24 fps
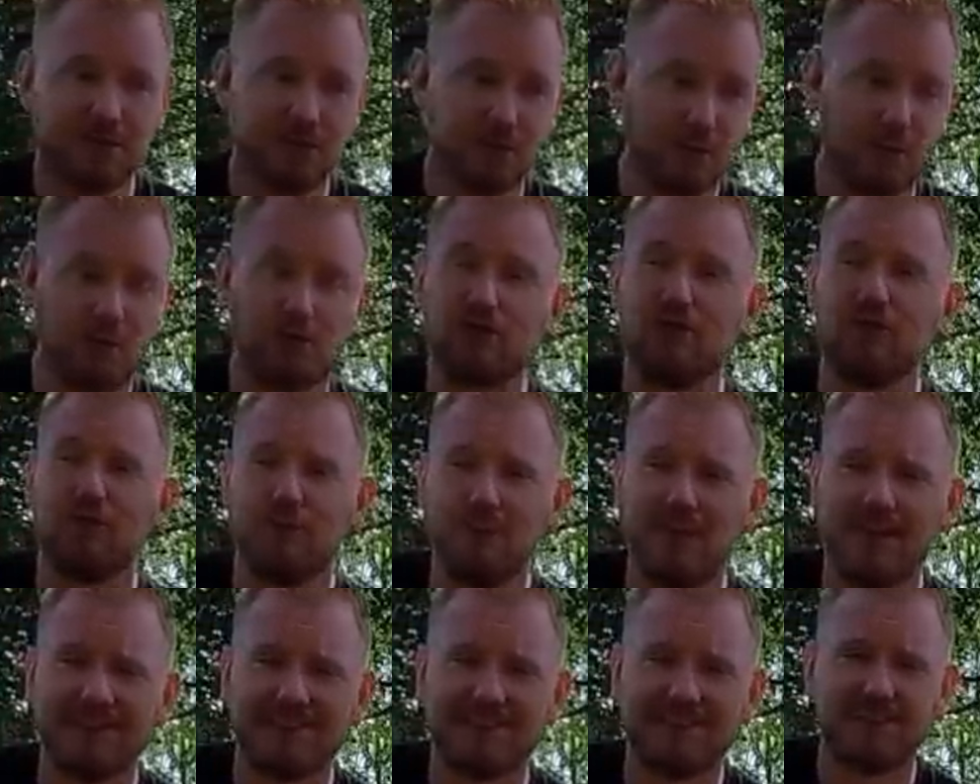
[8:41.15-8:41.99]
crew
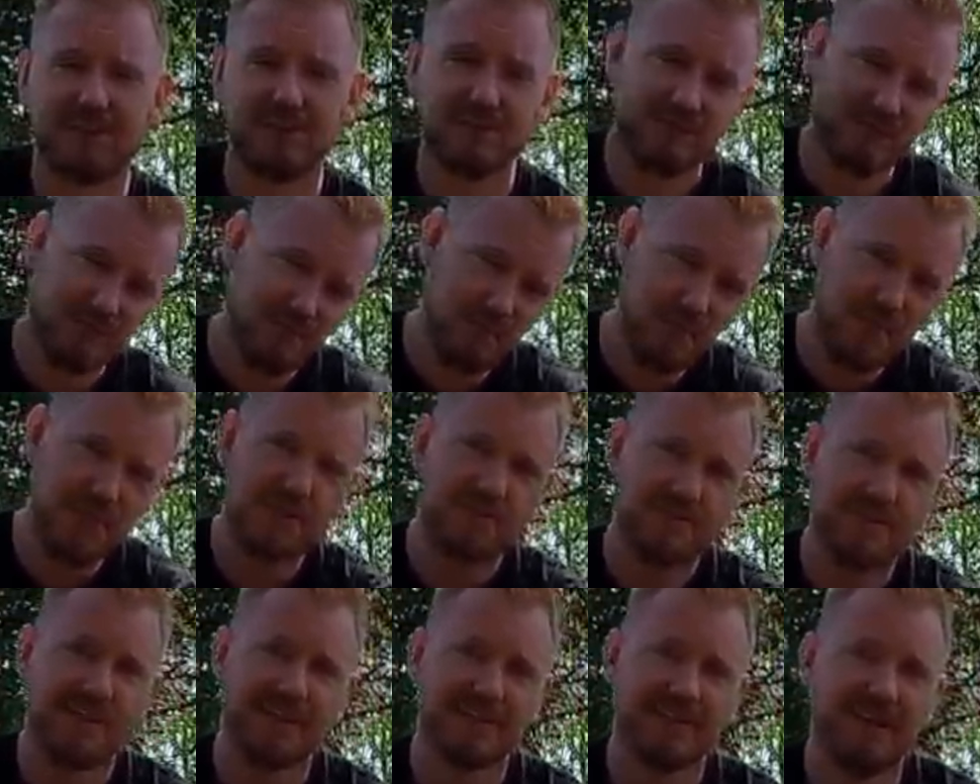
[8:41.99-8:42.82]
oxygen mask on,
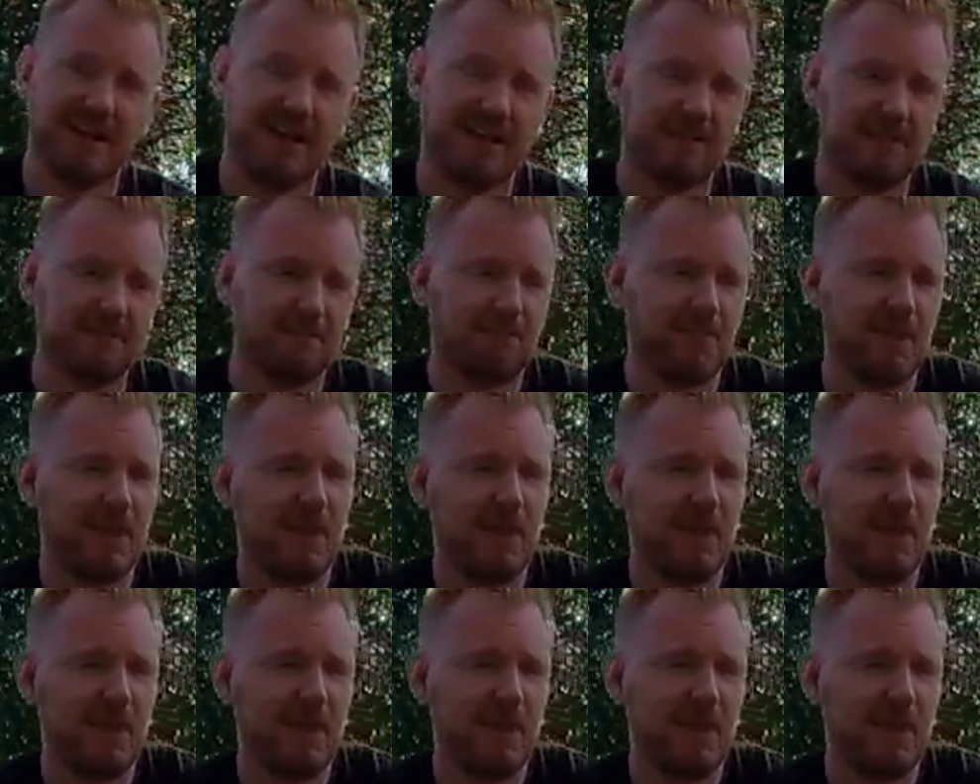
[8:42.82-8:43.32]
things like that.